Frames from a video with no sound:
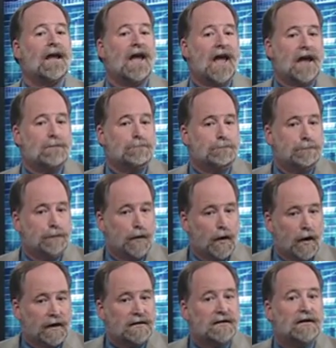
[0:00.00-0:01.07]
and
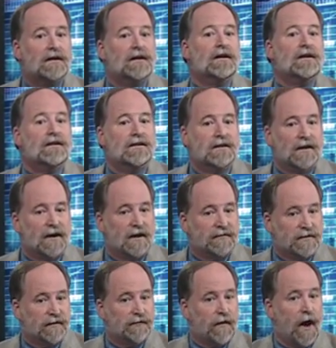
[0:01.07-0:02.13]
put the
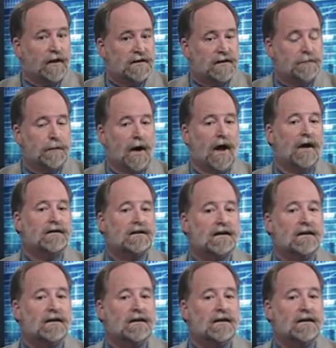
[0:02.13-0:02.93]
defaulted bond